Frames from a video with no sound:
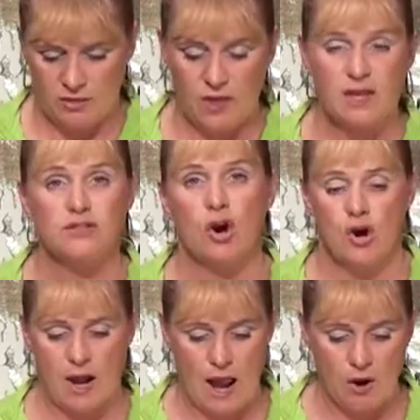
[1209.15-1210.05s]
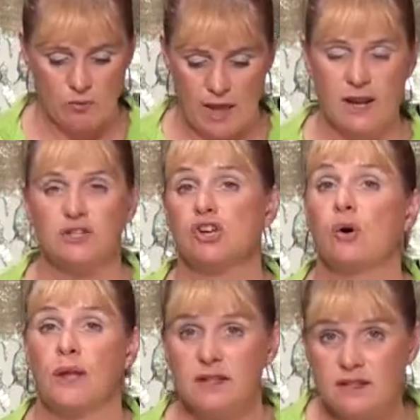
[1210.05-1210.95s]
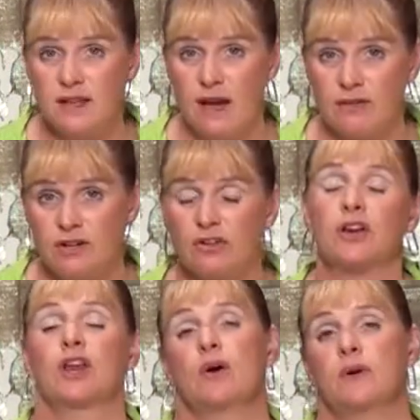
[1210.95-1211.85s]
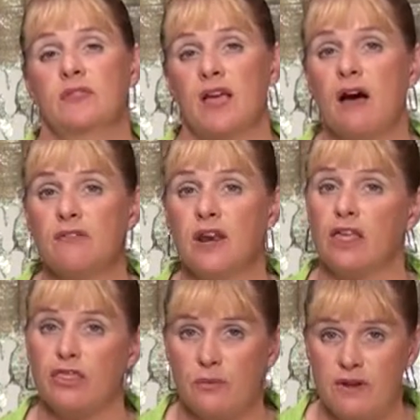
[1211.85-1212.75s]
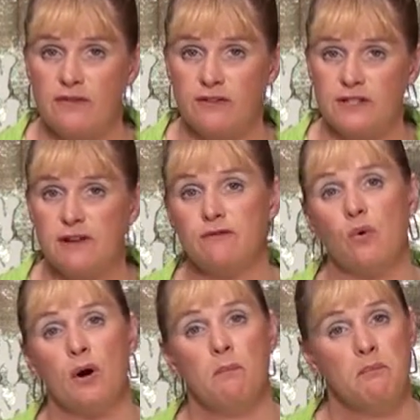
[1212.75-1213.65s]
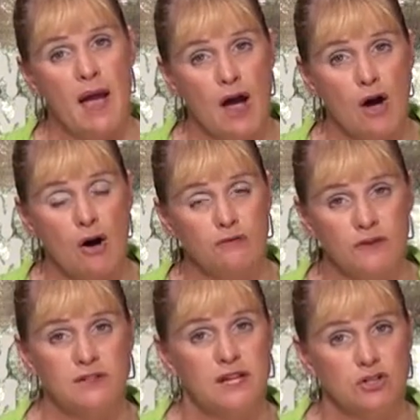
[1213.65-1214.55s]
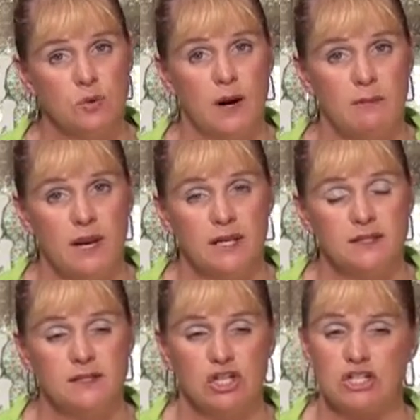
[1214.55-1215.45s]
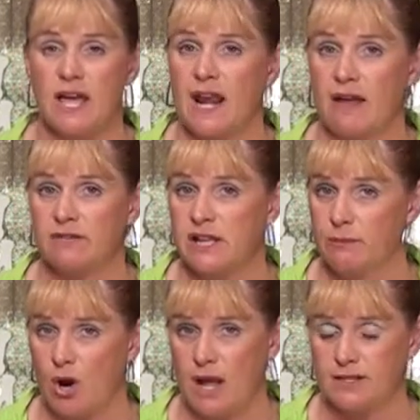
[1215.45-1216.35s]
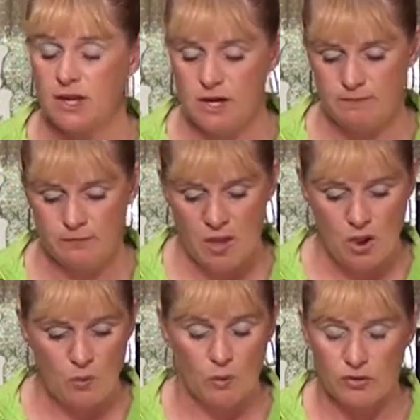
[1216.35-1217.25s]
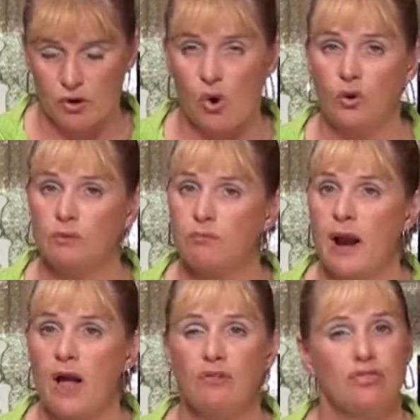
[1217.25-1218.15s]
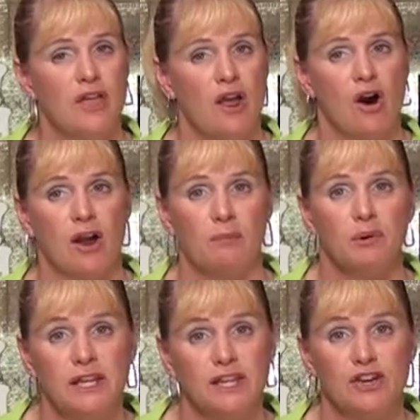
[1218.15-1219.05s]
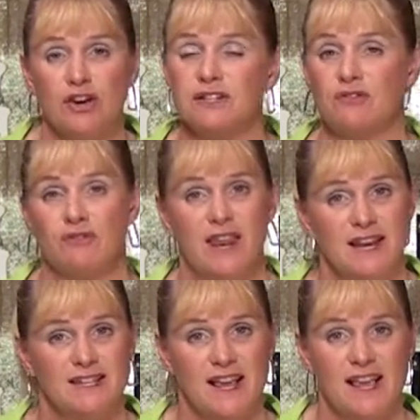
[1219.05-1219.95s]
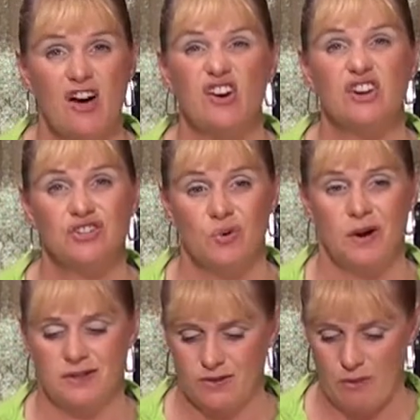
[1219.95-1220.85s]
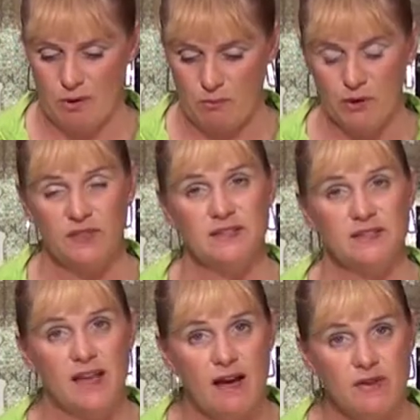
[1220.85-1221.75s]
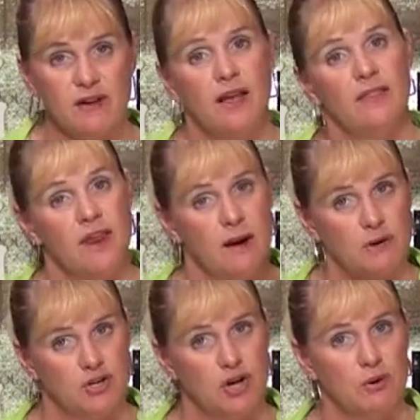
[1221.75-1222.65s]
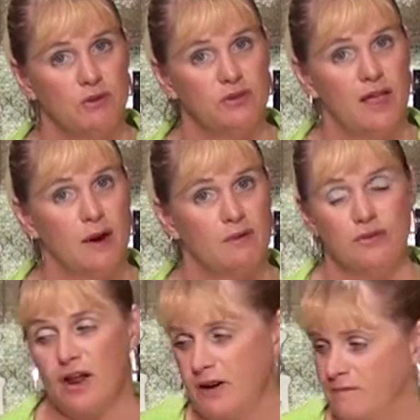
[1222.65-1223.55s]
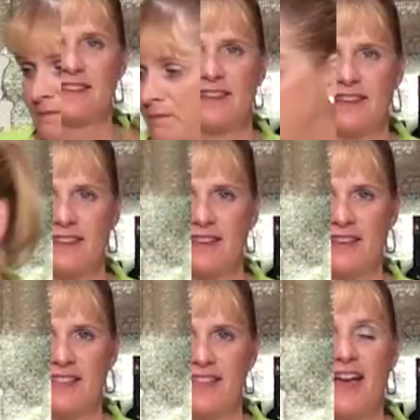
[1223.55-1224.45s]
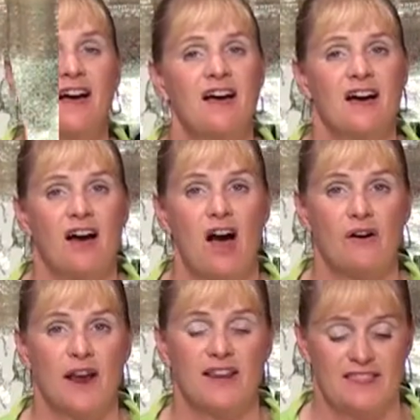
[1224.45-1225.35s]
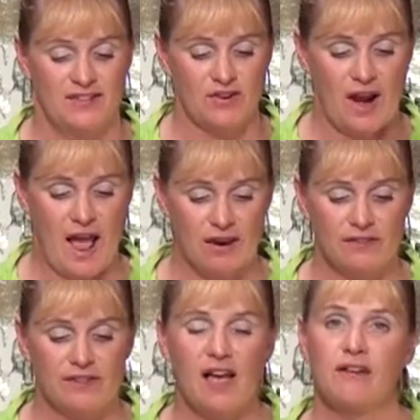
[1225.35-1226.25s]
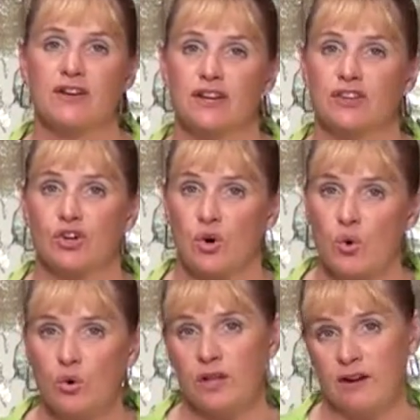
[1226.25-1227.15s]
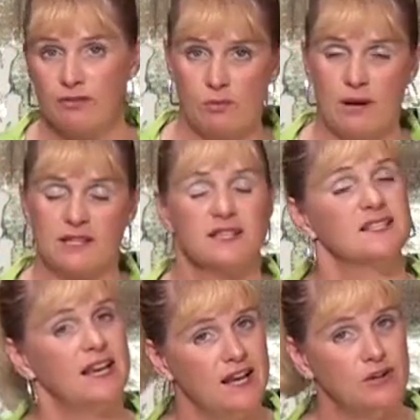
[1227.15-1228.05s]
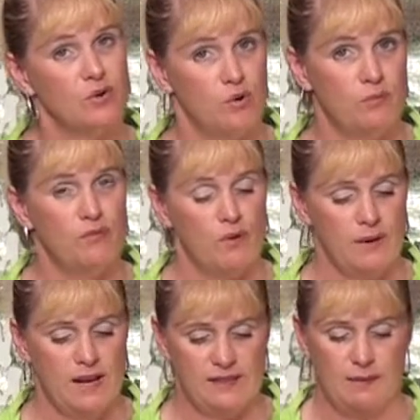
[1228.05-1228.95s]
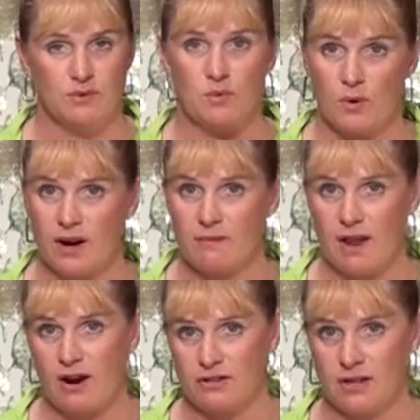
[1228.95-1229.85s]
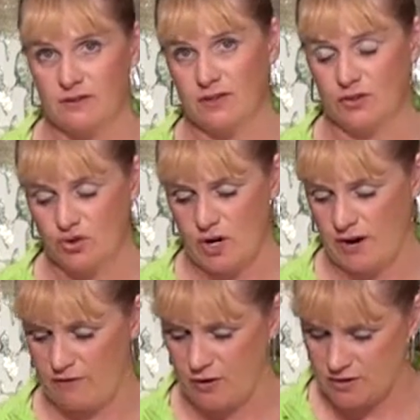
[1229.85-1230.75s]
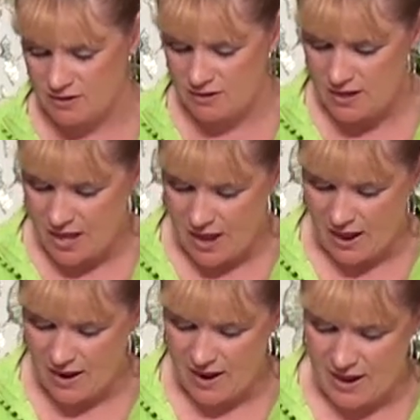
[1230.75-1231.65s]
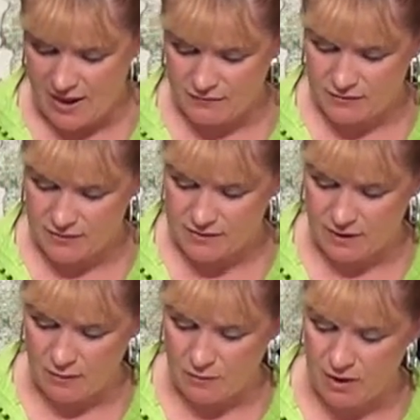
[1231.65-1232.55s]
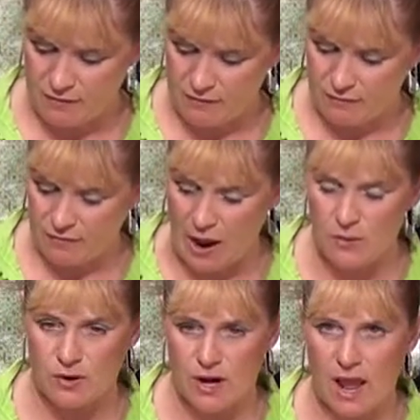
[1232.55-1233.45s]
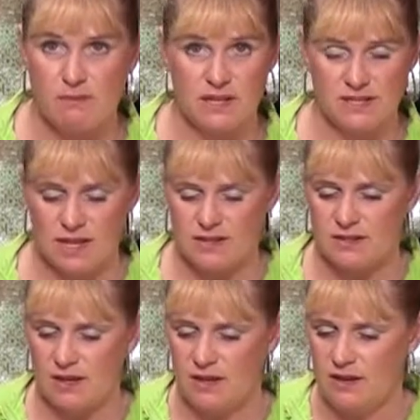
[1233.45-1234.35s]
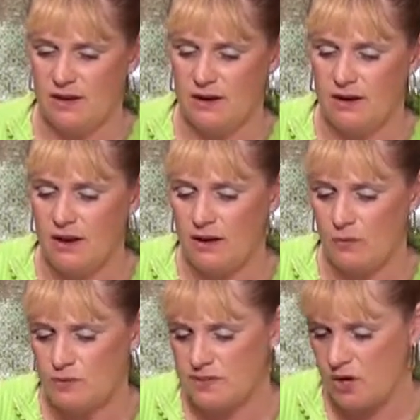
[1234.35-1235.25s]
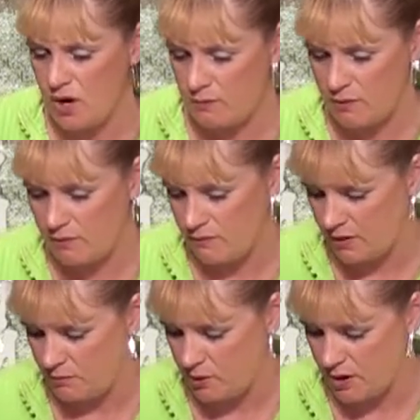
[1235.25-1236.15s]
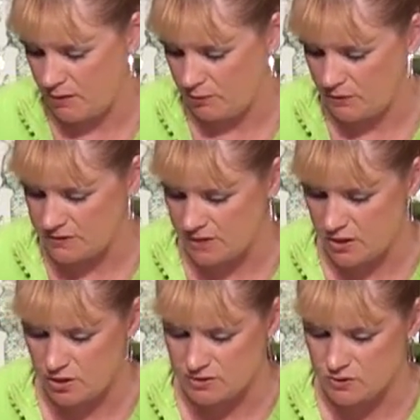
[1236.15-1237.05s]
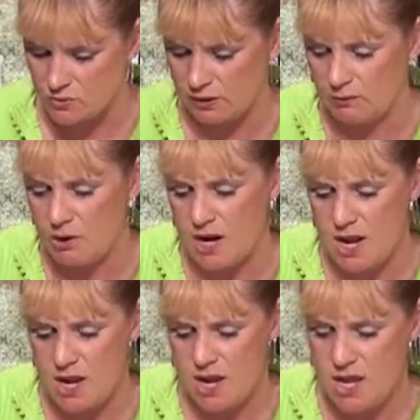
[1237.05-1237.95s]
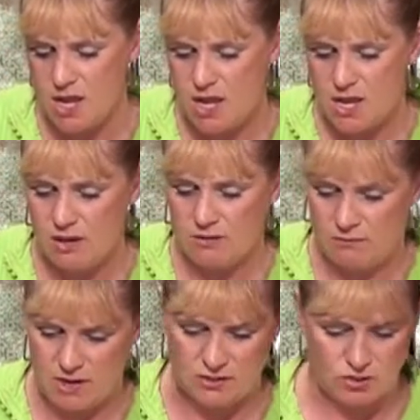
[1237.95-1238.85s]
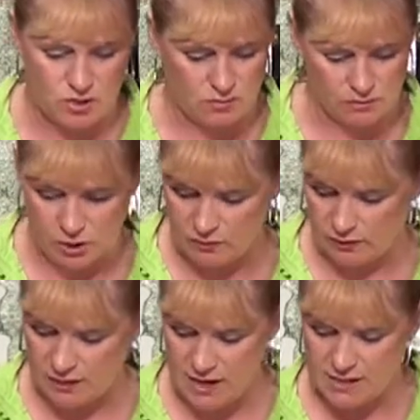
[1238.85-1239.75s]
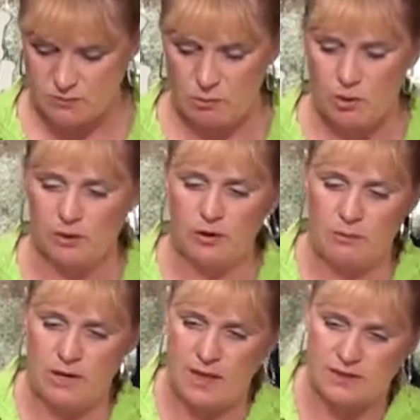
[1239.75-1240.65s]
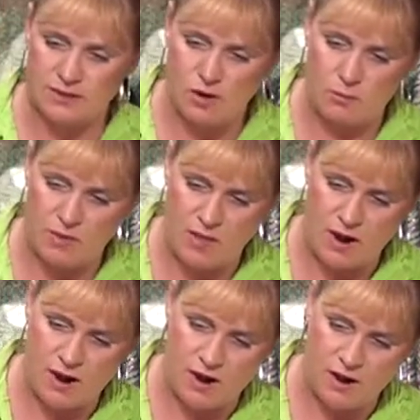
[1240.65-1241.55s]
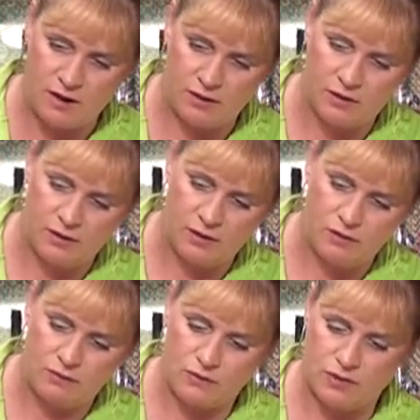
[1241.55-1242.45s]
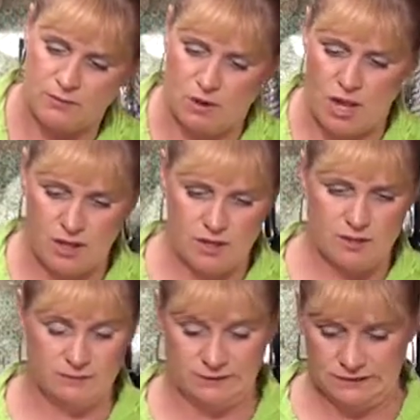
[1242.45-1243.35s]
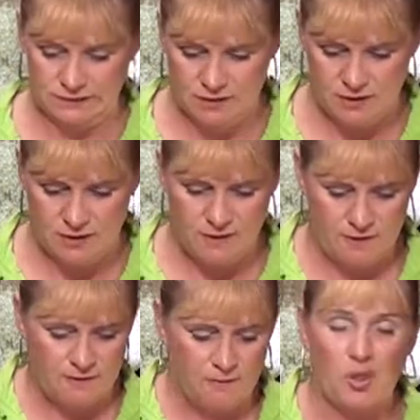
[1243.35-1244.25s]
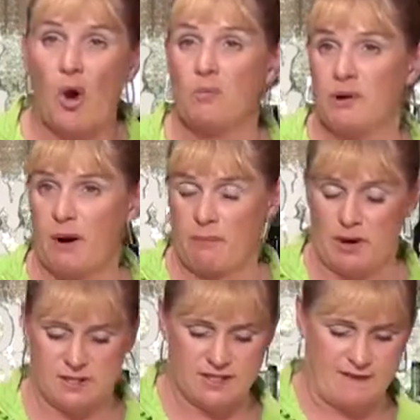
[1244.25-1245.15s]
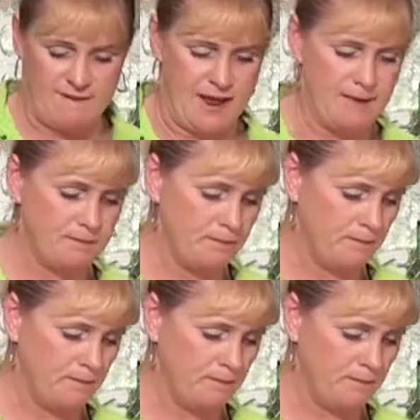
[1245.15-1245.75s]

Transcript: These are now ready to go into the oven. They're gonna go in the oven at 350 for about 15 to 20 minutes. You just kind of have to keep your eyes on them. When they're golden brown, they are completely cooked and ready to take out and enjoy. So I'm gonna put these in the oven and then I'm gonna show you what they're like when they're done. All right, these are out of the oven. They're cooling a few minutes because they need to cool before we eat them. So we're gonna make ourselves a little drink first. I have some flowered hibiscus in syrup. We're gonna put a couple of these in here because it's really pretty. Makes the drink look really nice. Pour a little bit of that syrup in there for some color. Open up our 7-Up.